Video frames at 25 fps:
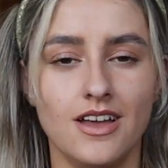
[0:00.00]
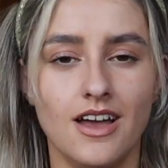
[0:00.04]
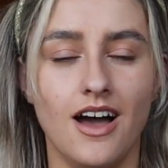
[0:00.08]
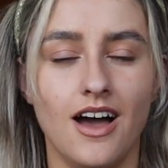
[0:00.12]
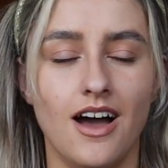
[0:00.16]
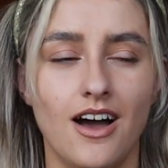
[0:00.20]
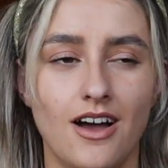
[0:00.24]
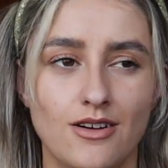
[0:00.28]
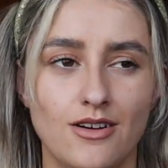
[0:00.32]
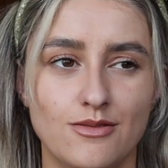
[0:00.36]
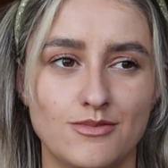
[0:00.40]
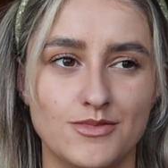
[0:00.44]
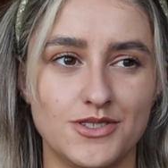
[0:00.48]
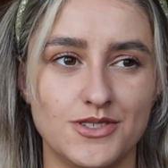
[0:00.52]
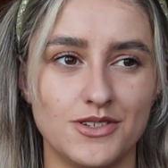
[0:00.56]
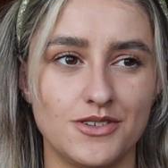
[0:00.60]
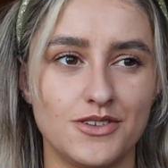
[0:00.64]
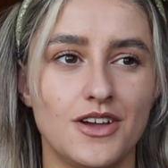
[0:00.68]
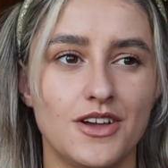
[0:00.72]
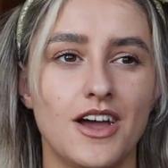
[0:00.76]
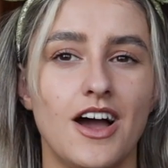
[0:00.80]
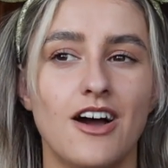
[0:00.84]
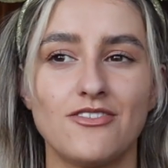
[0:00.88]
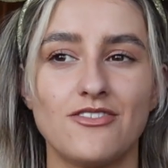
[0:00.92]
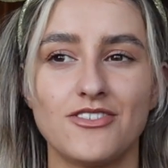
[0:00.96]
so you
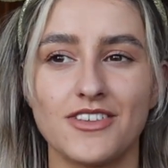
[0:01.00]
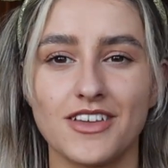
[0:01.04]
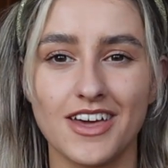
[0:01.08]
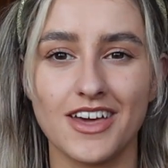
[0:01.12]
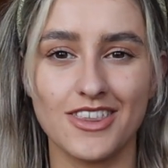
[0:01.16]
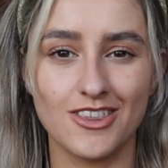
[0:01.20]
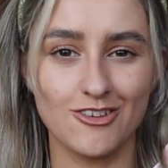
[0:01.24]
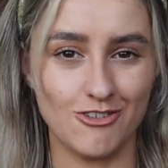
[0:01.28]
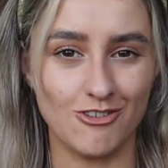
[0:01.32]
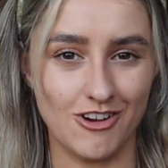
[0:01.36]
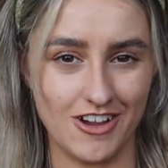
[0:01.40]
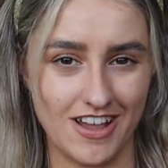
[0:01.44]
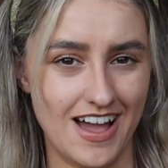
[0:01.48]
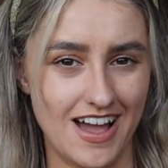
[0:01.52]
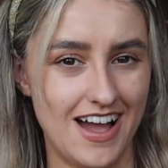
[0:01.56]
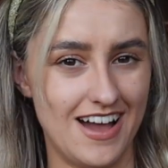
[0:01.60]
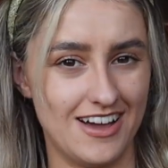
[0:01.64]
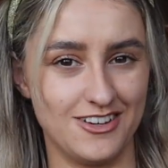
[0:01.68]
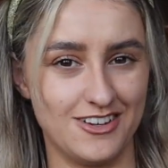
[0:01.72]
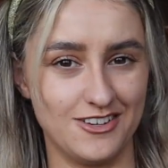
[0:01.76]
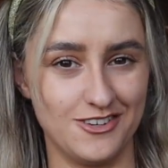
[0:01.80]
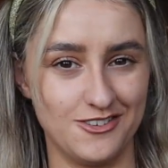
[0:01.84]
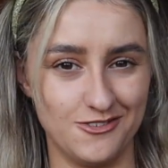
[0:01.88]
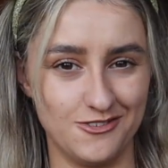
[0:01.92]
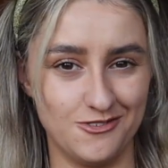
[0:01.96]
have to get the right
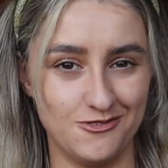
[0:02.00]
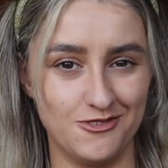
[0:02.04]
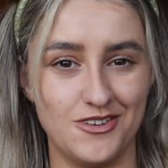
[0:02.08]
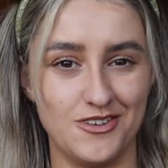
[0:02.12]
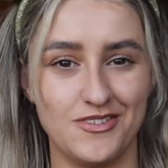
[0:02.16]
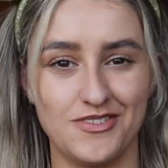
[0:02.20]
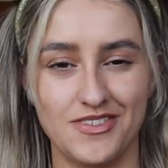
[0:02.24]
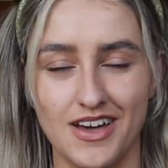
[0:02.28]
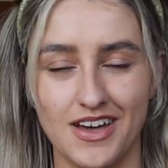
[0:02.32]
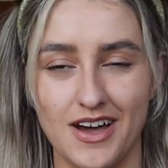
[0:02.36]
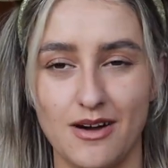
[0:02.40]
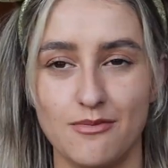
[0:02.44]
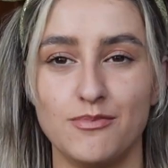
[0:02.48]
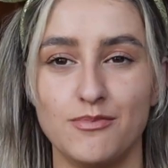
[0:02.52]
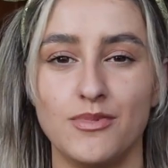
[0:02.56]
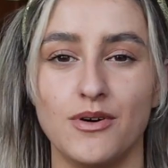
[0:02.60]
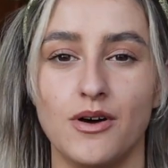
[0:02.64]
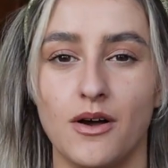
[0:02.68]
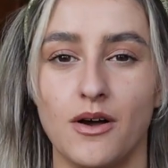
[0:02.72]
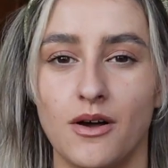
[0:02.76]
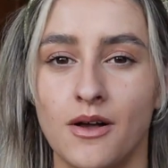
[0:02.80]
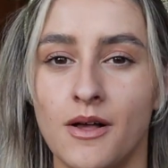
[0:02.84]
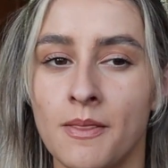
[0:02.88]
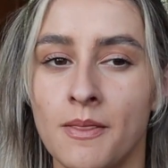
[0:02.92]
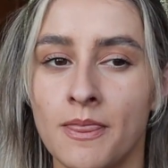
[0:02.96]
angle with that,
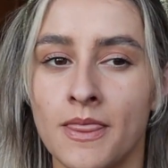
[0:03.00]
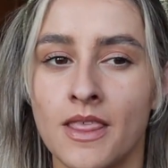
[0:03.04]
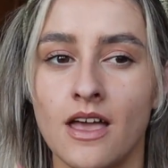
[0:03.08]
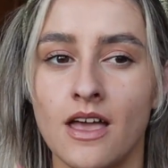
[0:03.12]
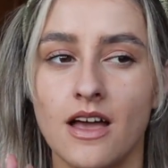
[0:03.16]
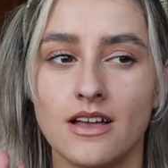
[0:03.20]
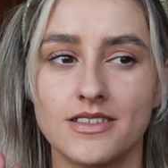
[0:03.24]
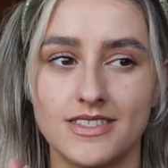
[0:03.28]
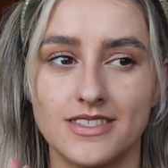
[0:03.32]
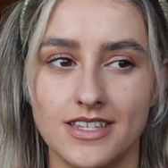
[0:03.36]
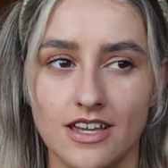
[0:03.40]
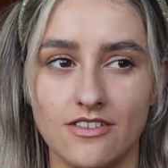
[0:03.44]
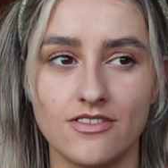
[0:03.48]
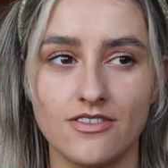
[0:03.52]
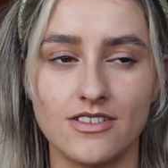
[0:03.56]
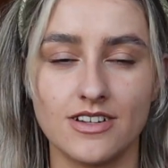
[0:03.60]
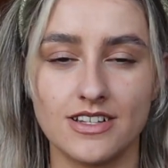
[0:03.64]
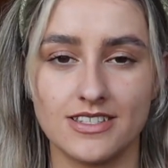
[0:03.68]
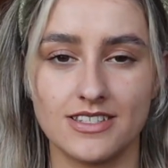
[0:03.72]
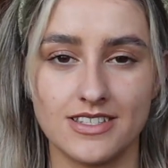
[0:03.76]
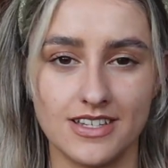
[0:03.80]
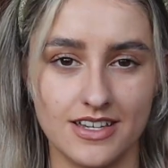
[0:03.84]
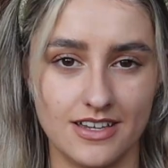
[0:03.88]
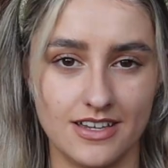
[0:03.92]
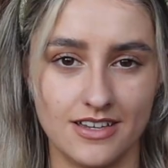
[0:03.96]
but definitely
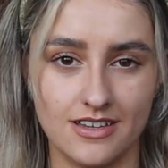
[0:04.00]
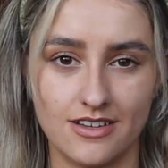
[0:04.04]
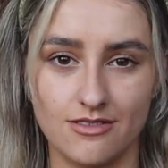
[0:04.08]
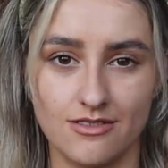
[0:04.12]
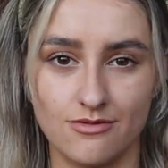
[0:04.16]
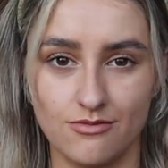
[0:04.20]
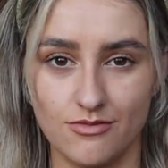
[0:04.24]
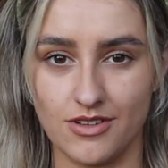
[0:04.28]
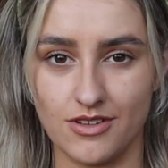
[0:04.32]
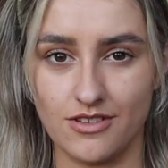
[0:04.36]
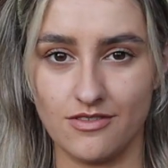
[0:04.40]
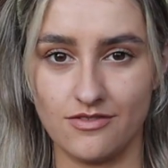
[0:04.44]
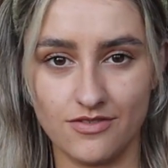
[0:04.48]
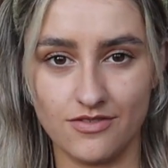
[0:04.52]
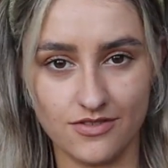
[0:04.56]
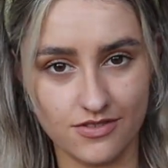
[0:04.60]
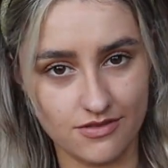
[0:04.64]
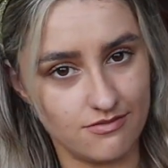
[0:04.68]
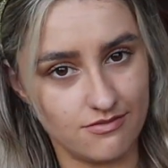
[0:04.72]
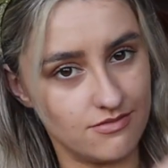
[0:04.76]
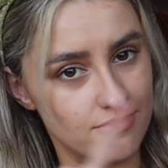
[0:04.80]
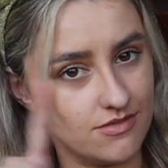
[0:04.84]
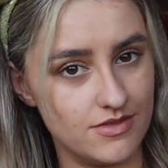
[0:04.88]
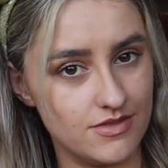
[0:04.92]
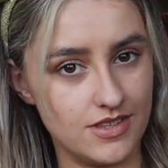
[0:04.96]
take with
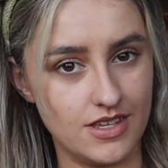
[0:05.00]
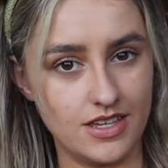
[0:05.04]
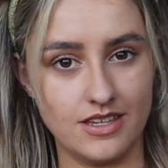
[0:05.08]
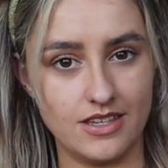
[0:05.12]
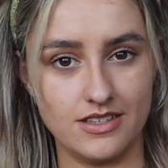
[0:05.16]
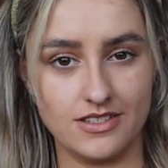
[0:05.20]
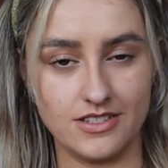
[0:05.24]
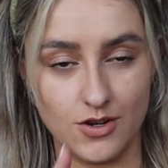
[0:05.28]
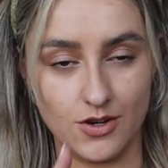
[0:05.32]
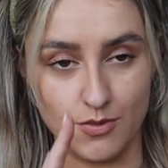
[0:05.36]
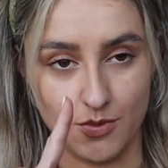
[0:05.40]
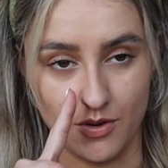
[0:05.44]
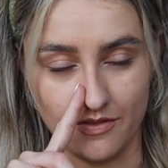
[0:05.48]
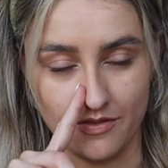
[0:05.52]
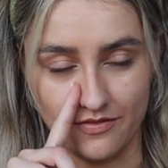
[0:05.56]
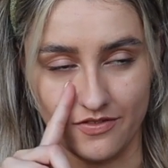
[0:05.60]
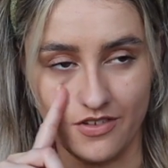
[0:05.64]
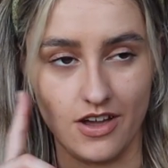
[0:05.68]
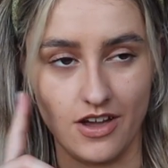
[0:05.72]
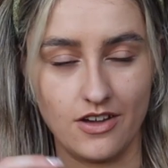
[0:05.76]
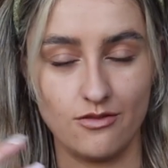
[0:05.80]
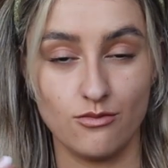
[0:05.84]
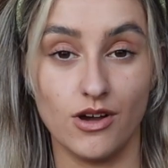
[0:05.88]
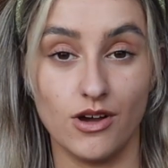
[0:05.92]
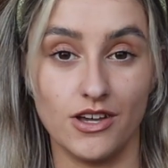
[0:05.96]
the
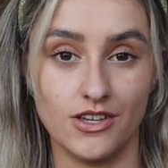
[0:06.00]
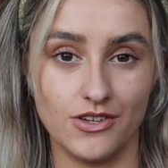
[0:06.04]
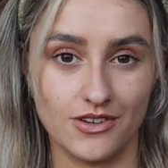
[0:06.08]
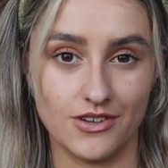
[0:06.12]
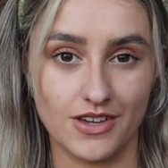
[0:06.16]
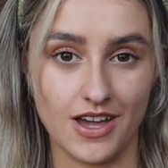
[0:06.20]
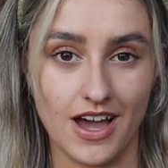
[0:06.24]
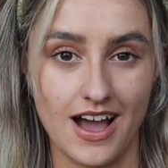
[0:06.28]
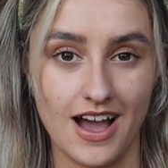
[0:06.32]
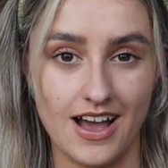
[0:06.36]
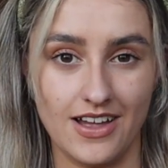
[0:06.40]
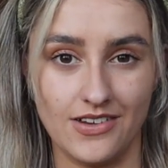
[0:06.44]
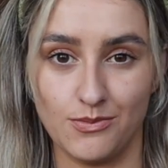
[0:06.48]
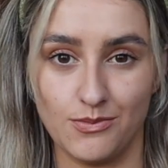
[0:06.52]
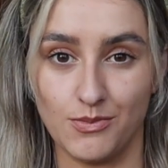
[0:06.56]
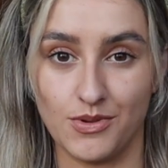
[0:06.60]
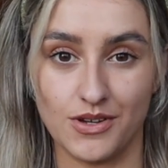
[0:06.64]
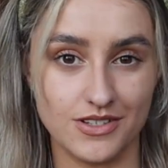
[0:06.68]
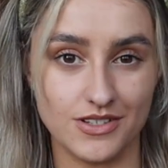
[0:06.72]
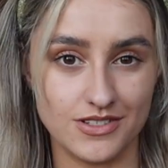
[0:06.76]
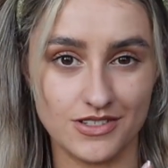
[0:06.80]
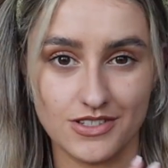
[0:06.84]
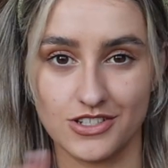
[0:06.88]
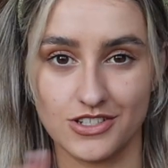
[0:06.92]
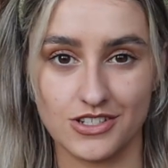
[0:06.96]
0.5 where you can,
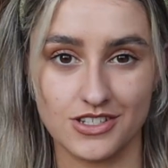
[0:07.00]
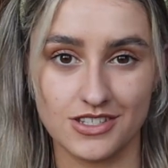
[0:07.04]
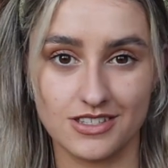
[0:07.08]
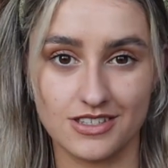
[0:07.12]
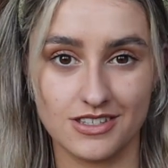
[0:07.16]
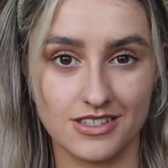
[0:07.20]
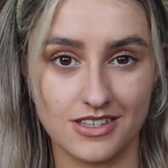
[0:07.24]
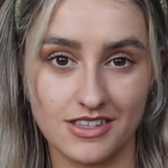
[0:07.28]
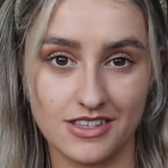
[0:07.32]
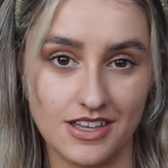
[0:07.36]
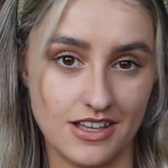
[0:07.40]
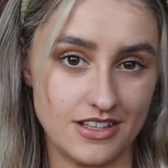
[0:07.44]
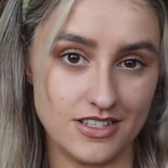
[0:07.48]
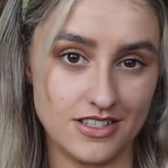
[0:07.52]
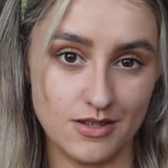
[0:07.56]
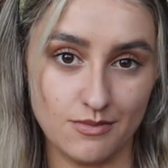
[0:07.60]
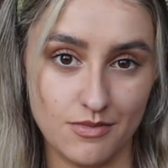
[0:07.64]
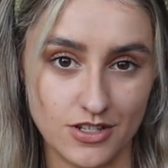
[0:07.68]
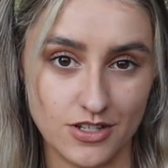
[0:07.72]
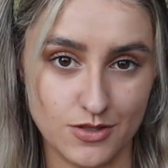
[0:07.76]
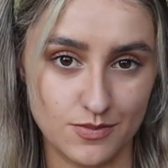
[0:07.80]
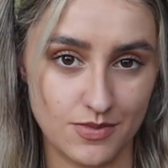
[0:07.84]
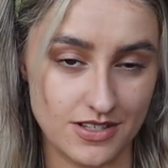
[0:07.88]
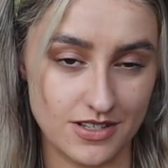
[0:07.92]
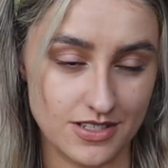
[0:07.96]
because it just gets a
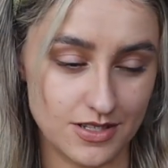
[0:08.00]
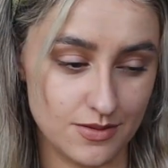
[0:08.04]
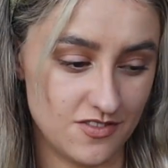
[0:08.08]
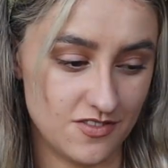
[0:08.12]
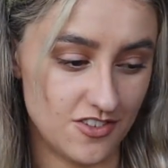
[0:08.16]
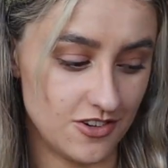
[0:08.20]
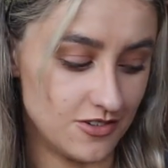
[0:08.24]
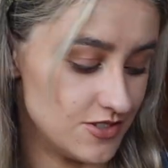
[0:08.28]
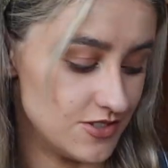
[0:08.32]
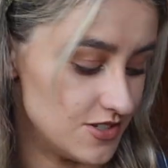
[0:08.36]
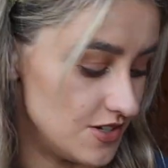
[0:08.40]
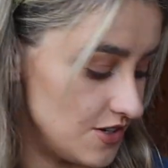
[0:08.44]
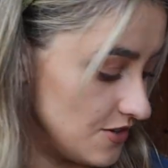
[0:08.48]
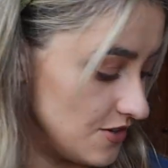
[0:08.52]
much better photo.